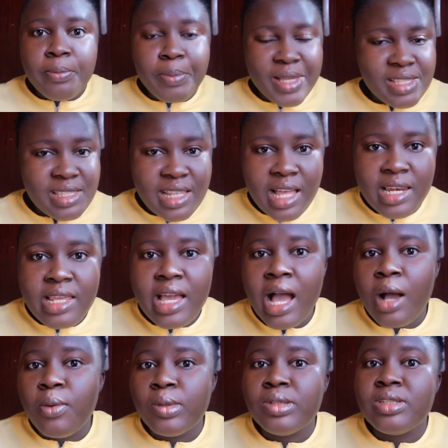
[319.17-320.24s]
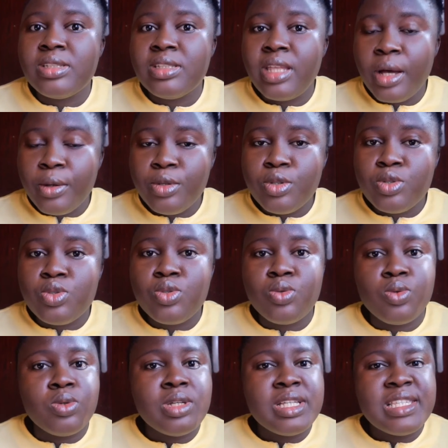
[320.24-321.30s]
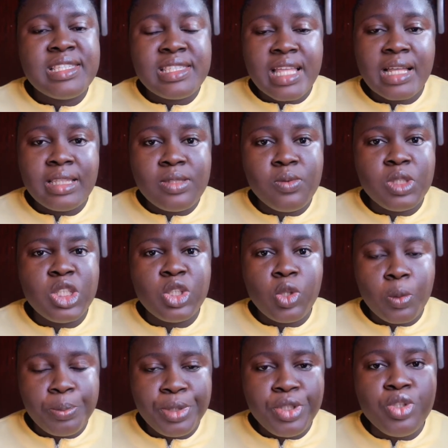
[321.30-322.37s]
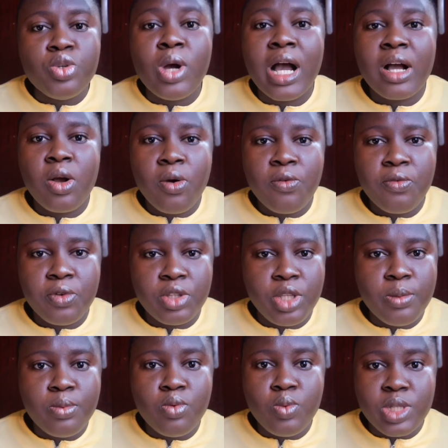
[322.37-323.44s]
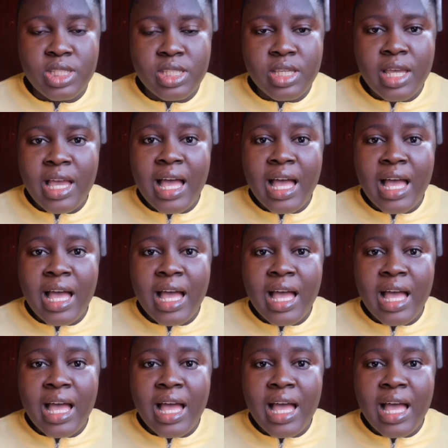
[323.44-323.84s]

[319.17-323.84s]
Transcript: Personally, I would tell you to start with the topic you are comfortable with.